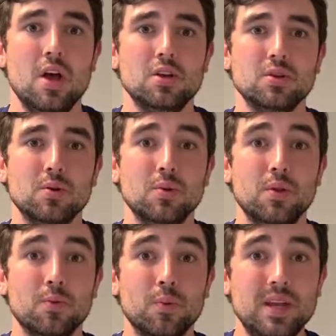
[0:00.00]
So the
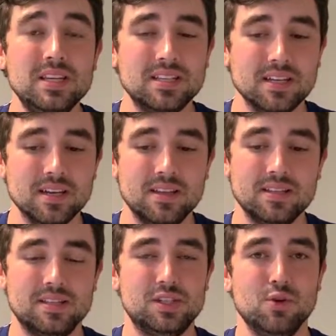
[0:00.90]
reason this
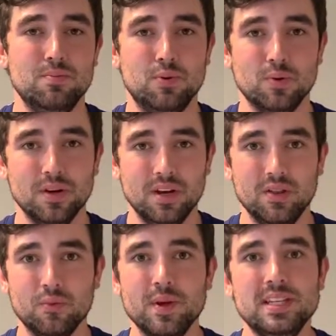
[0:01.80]
is so important, and
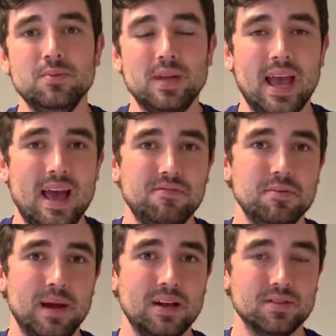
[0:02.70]
the reason we have to
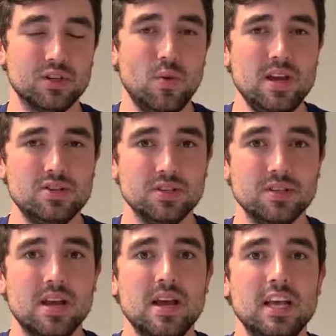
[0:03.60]
balance equations,
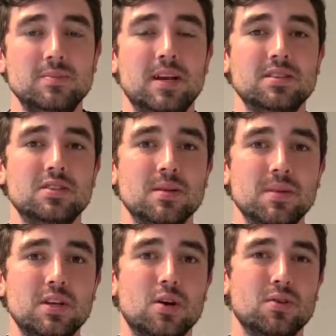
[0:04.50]
is because there's
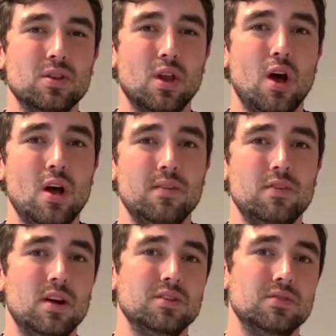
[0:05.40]
something called the law of
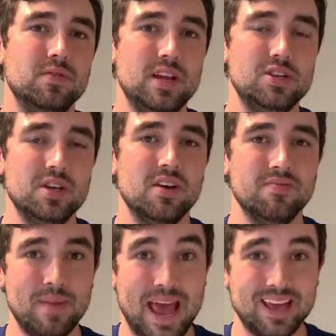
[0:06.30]
conservation of
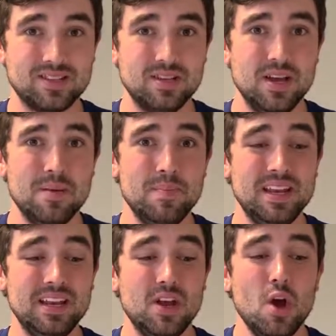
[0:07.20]
mass,
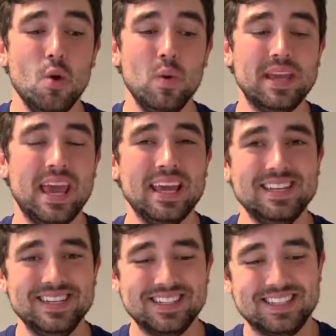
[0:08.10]
meaning we can't
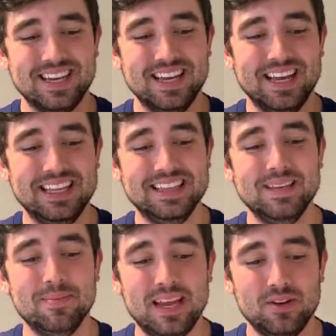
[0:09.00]
just
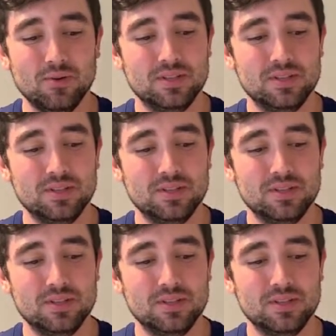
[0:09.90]
eliminate or